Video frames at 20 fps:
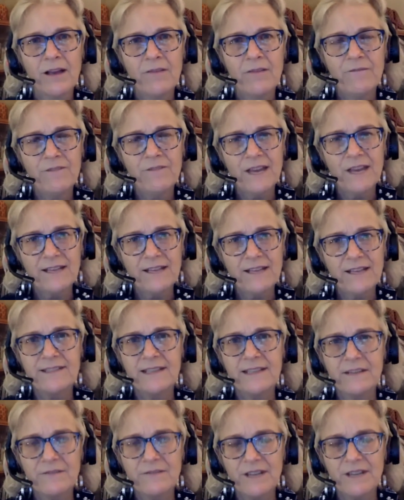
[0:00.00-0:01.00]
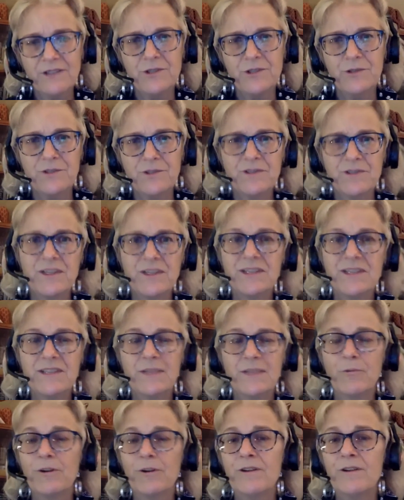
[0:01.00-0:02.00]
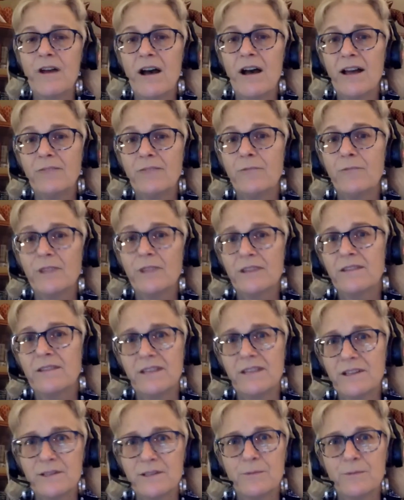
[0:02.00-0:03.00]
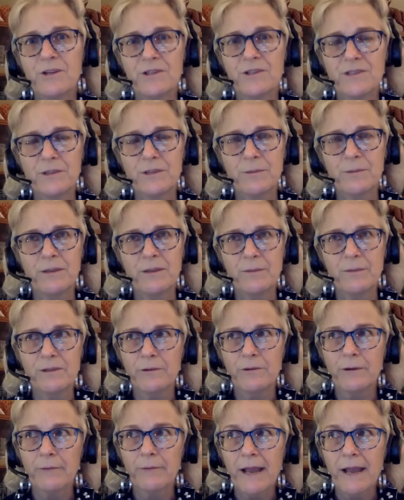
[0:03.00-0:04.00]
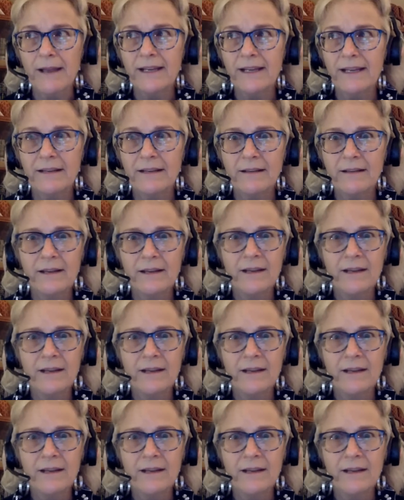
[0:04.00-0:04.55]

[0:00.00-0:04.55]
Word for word: fantasy adventures, things that were not within the experience of the people who were writing,